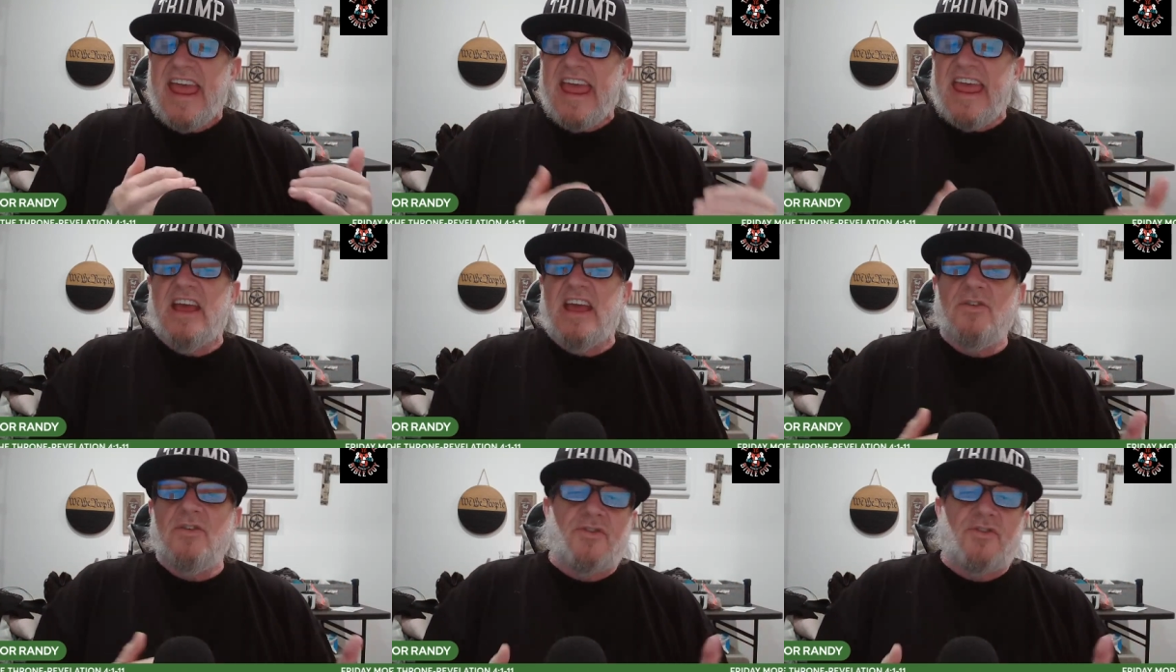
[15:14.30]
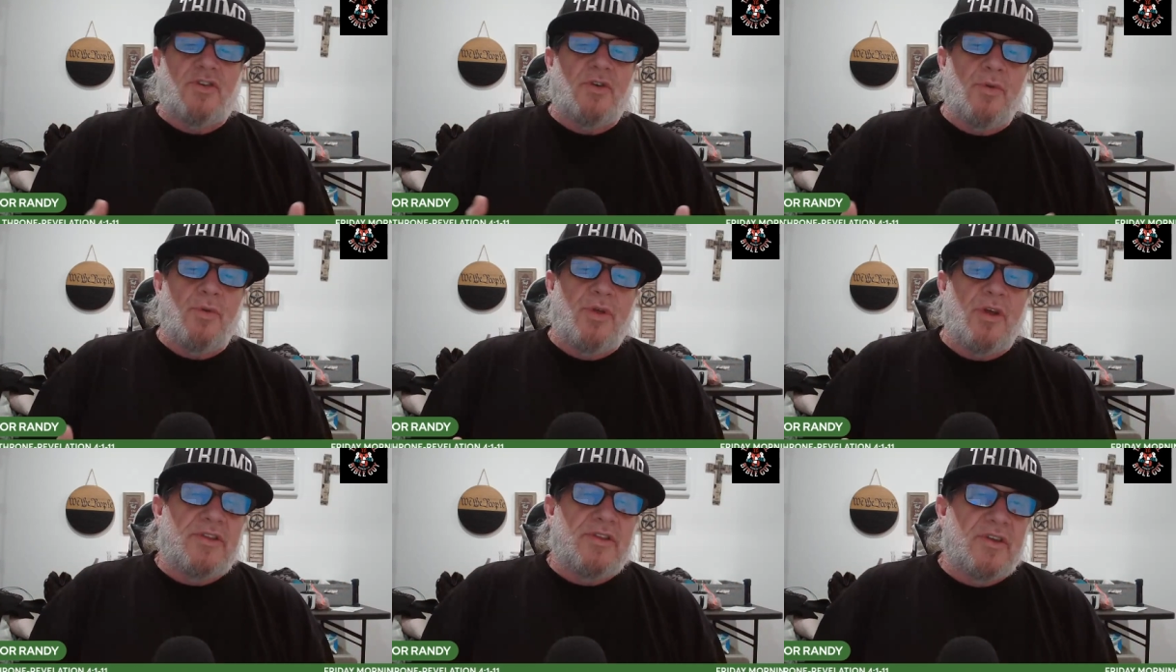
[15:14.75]
into
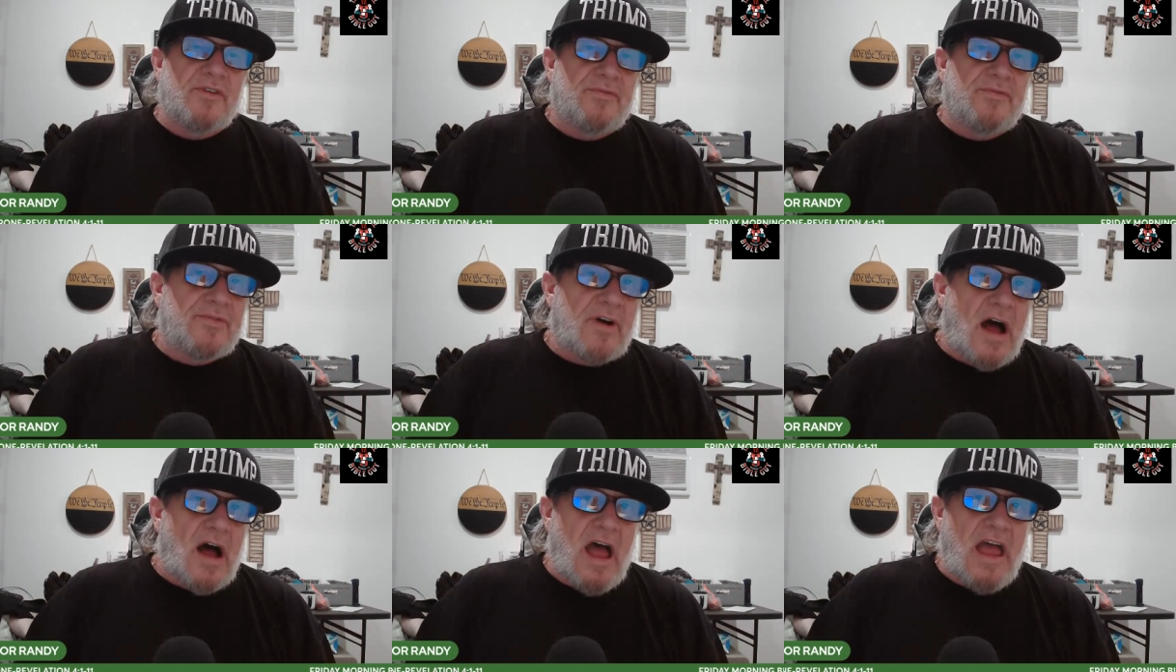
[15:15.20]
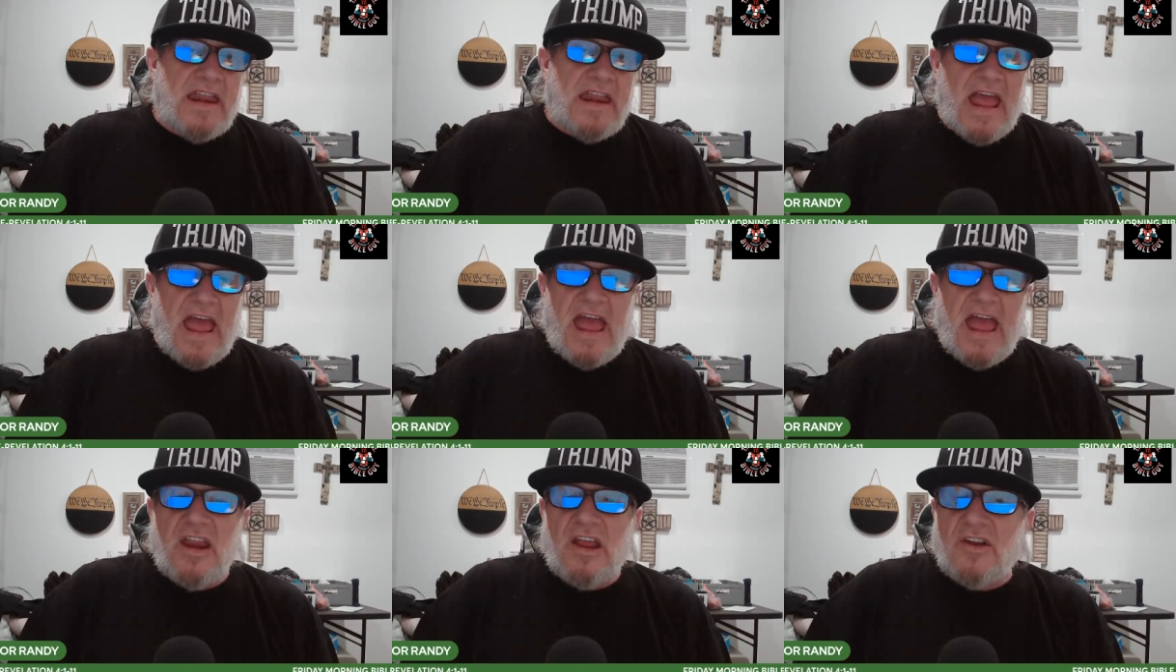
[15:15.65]
the divine
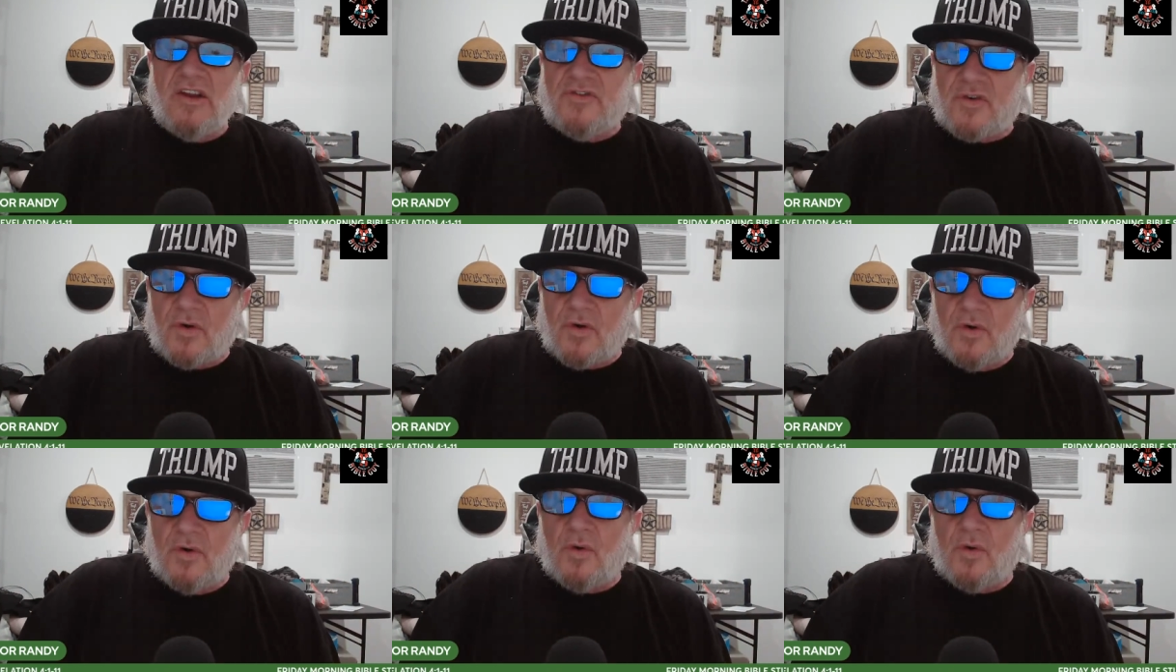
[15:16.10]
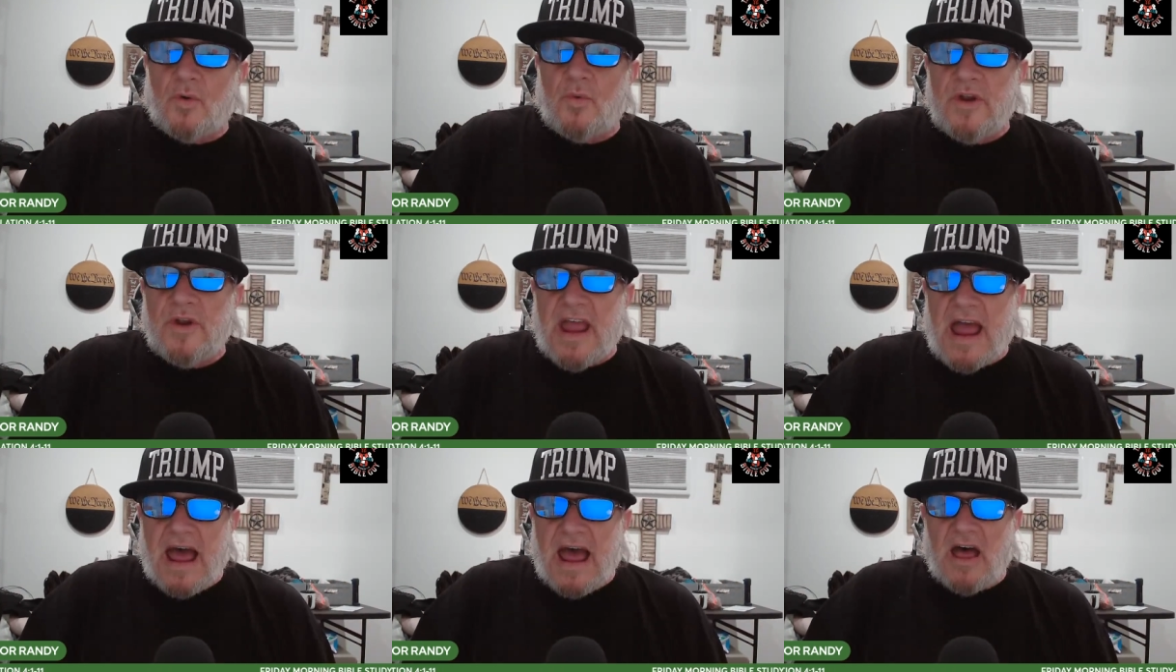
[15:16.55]
and eternal
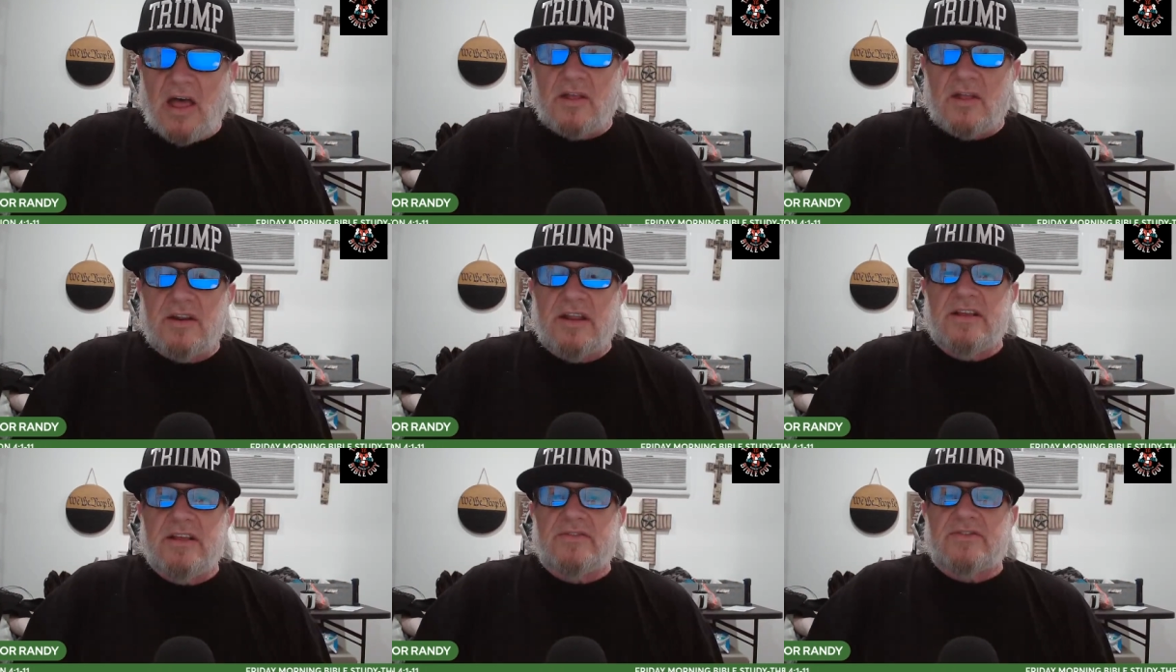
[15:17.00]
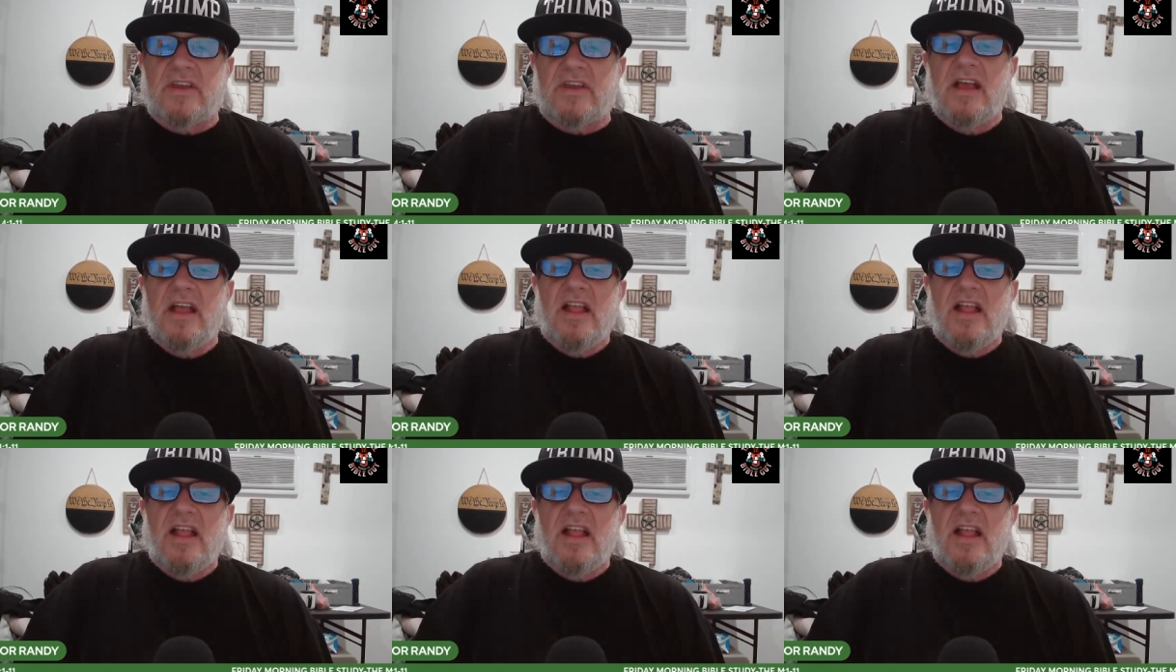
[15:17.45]
realities